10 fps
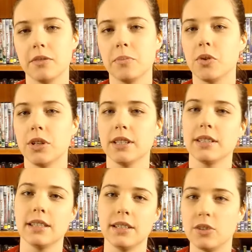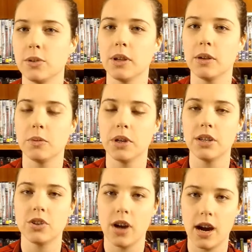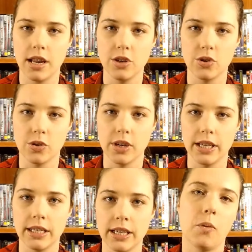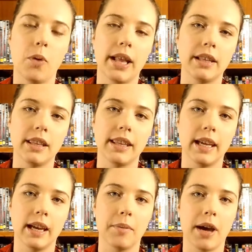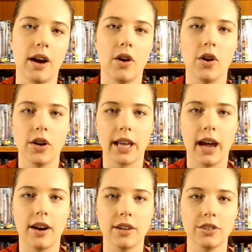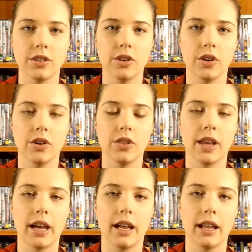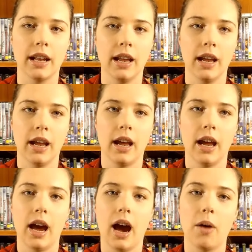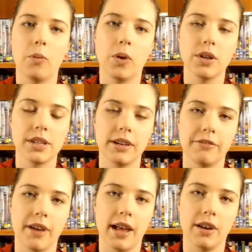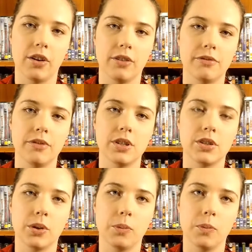of poignancy to it, which I enjoyed. One thing about her character, though, that I wasn't a fan of, so